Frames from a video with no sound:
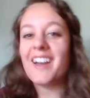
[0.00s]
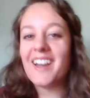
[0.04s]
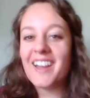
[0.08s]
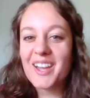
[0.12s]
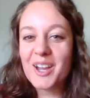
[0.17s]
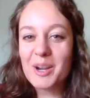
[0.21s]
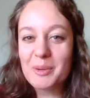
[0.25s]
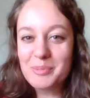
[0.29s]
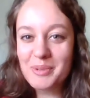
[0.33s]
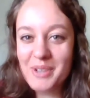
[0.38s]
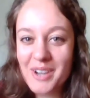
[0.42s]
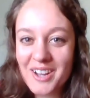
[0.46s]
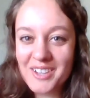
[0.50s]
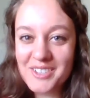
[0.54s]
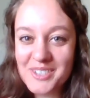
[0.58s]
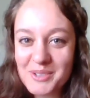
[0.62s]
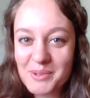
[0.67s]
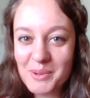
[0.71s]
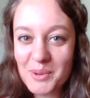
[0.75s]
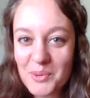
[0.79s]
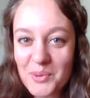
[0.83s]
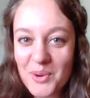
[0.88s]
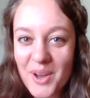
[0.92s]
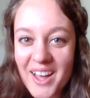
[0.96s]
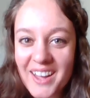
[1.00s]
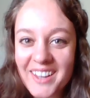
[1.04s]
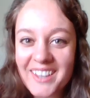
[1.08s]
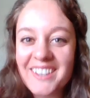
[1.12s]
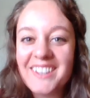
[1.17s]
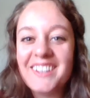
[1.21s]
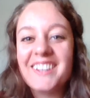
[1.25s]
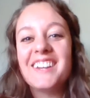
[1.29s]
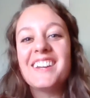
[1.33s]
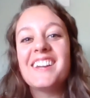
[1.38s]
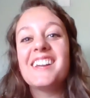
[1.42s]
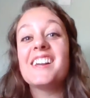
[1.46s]
I hope you're all doing well.
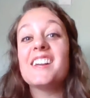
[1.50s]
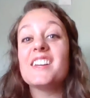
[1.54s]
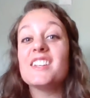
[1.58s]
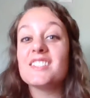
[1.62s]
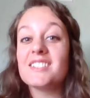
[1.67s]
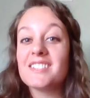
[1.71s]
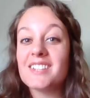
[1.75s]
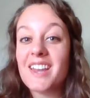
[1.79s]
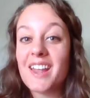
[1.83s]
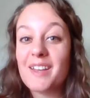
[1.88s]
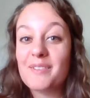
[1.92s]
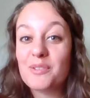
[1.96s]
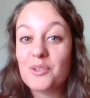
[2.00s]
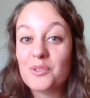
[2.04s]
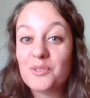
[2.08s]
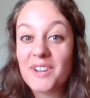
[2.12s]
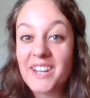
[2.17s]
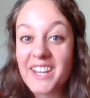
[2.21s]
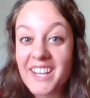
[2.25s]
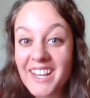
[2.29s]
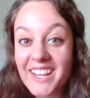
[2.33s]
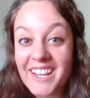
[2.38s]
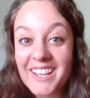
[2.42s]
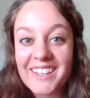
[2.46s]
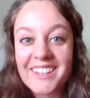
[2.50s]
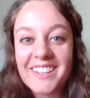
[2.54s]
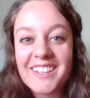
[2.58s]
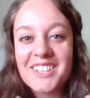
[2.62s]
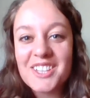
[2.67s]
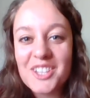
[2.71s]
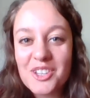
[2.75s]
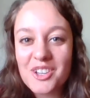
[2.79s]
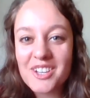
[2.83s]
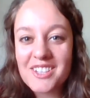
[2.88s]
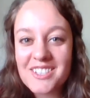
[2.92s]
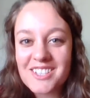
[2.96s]
Today for reading,
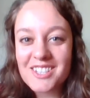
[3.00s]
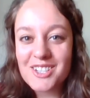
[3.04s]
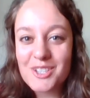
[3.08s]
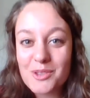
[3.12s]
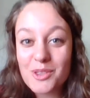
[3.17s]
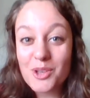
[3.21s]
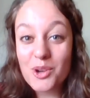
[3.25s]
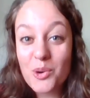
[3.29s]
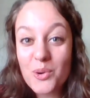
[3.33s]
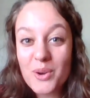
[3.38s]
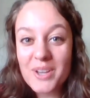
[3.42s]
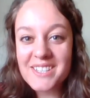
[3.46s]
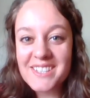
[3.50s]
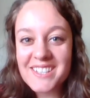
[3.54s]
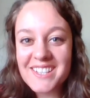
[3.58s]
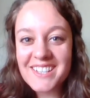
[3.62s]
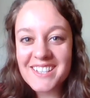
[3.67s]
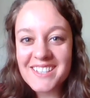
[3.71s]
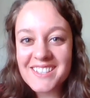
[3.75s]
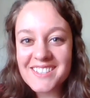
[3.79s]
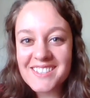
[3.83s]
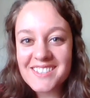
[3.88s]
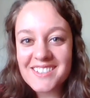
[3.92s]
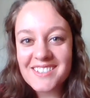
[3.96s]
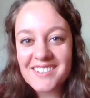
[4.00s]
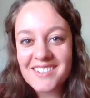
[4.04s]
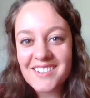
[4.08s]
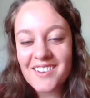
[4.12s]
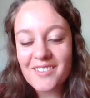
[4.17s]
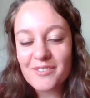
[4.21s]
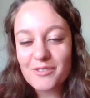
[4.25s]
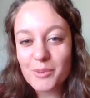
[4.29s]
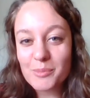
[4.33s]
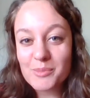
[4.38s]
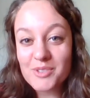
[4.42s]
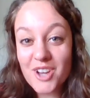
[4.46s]
you get to do the quizzes
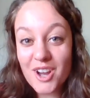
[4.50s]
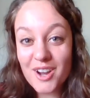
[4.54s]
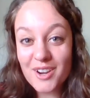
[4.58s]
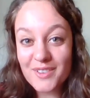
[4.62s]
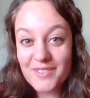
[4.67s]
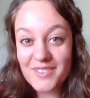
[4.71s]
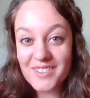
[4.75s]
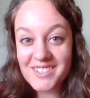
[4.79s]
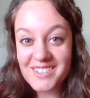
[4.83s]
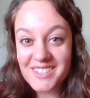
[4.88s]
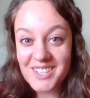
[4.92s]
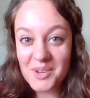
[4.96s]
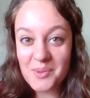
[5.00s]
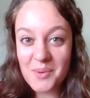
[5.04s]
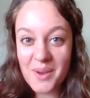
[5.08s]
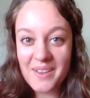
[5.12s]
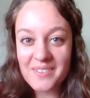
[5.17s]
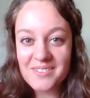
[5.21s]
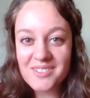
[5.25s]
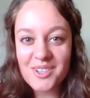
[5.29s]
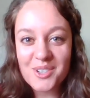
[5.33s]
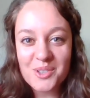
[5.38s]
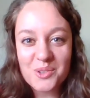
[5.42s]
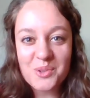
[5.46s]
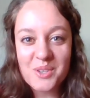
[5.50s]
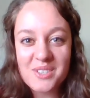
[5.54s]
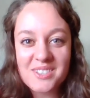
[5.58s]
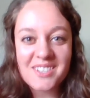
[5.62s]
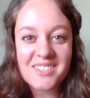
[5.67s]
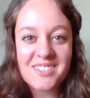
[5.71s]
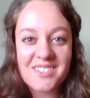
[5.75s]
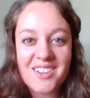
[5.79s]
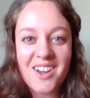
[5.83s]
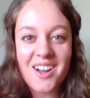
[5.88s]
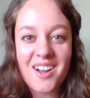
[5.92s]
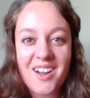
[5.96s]
from Dog of the Sea Waves on
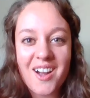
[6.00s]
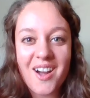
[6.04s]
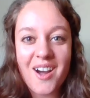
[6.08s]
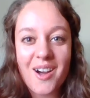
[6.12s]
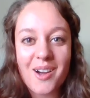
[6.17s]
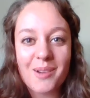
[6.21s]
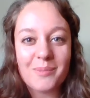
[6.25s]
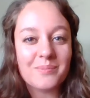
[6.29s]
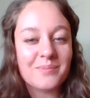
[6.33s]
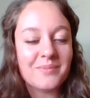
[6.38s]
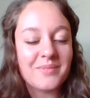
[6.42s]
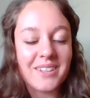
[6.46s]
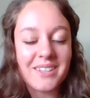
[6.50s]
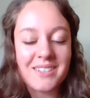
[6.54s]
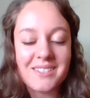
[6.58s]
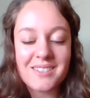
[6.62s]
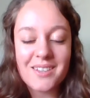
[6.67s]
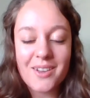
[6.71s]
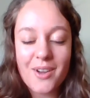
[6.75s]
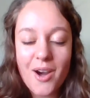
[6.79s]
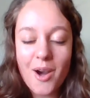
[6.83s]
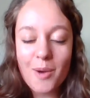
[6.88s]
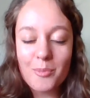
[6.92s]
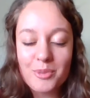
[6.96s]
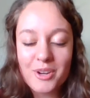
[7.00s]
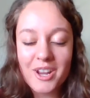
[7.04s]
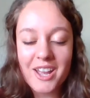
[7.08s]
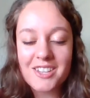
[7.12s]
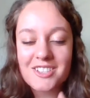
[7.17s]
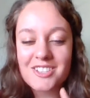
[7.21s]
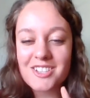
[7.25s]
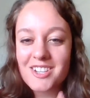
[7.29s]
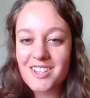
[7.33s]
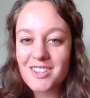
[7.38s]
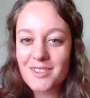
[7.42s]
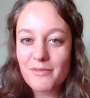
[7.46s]
Quizizz.com. It's the
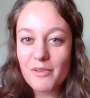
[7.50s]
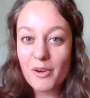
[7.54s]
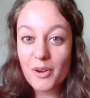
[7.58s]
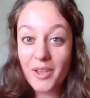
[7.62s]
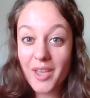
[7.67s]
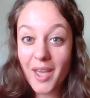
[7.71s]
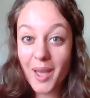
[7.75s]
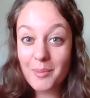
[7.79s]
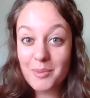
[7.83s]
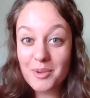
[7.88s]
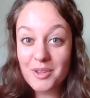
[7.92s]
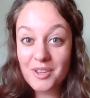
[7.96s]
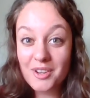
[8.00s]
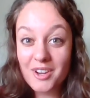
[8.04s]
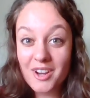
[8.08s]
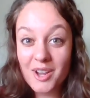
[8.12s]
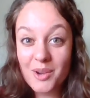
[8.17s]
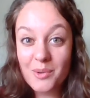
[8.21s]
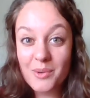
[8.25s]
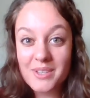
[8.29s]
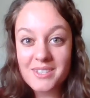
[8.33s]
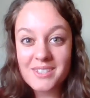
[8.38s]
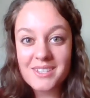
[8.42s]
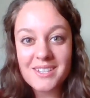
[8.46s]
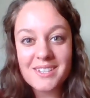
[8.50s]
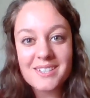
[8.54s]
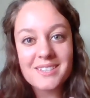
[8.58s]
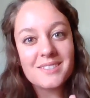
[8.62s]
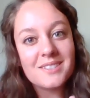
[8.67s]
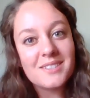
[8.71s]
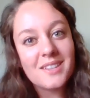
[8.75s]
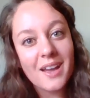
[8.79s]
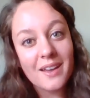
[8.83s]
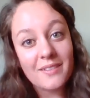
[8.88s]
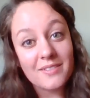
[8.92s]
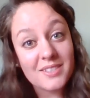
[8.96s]
comprehension and the vocabulary
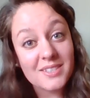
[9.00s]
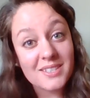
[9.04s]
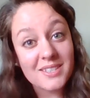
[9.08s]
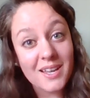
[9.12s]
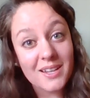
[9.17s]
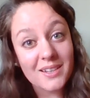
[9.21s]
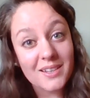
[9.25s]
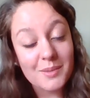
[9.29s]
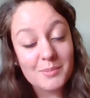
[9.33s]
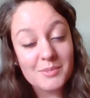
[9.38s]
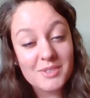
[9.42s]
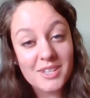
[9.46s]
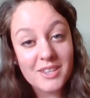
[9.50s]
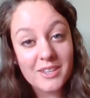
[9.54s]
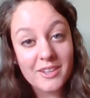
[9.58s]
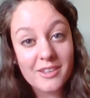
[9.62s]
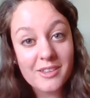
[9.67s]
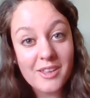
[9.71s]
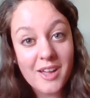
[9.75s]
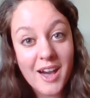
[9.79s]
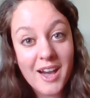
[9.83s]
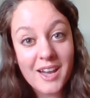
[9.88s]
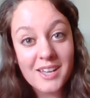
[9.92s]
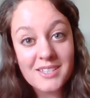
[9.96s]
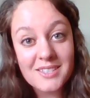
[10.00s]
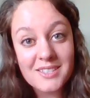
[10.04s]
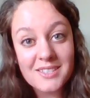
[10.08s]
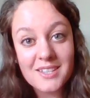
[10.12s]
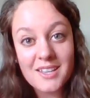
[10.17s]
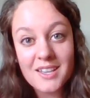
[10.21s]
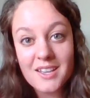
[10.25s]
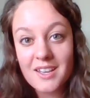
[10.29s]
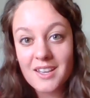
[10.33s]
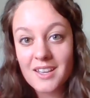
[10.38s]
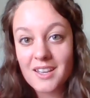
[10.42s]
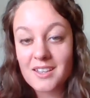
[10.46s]
quizzes. I've assigned them to the class,
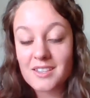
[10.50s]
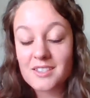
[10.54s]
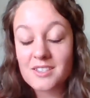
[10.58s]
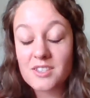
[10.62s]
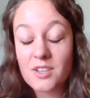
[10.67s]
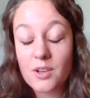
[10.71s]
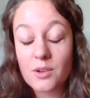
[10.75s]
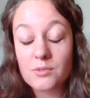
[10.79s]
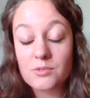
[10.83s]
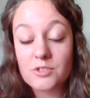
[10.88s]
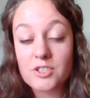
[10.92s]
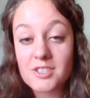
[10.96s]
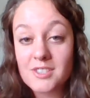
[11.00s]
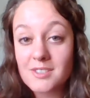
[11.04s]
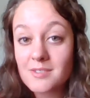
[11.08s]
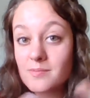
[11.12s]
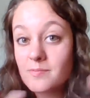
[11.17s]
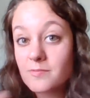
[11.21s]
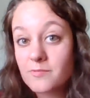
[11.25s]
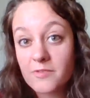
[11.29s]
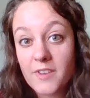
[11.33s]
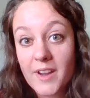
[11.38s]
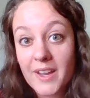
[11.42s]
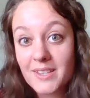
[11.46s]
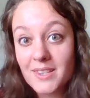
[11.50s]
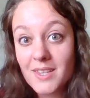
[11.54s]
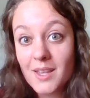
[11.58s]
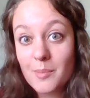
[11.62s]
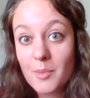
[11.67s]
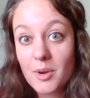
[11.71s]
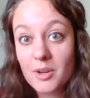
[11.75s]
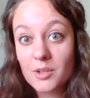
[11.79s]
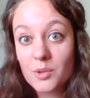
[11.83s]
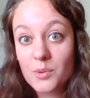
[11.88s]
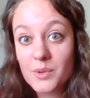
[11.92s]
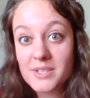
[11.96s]
so just find them
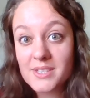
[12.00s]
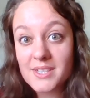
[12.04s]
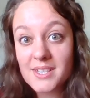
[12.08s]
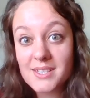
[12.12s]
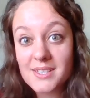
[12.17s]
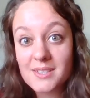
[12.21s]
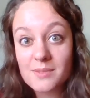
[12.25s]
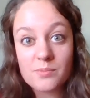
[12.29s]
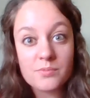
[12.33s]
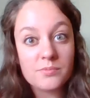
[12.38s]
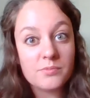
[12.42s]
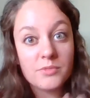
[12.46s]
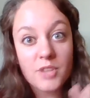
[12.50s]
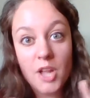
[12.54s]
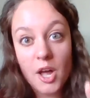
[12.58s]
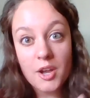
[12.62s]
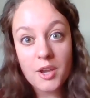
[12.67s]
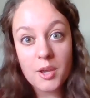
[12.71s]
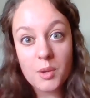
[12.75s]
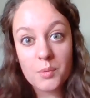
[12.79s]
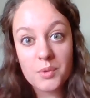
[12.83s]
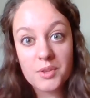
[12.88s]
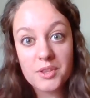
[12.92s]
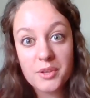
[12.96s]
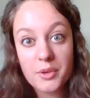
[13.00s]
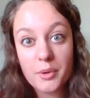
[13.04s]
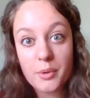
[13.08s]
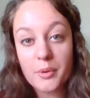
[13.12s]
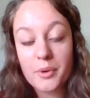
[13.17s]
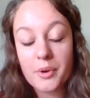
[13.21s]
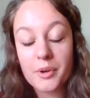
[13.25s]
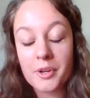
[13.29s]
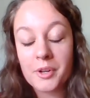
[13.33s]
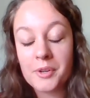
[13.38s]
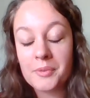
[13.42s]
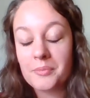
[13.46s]
on Quizizz, log in with
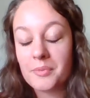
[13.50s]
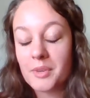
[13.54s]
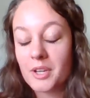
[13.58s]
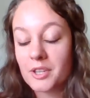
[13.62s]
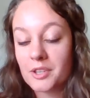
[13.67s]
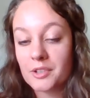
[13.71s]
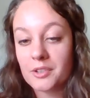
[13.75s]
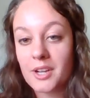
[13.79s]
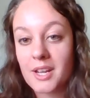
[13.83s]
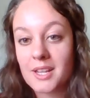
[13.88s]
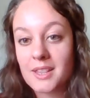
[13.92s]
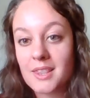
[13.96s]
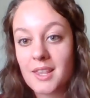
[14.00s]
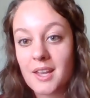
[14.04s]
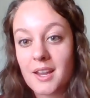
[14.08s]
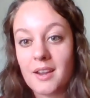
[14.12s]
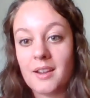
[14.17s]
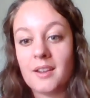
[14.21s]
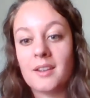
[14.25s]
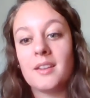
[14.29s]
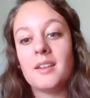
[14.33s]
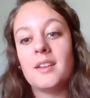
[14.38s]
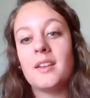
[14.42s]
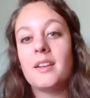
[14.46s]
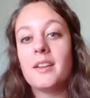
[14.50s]
Google, and they're right there.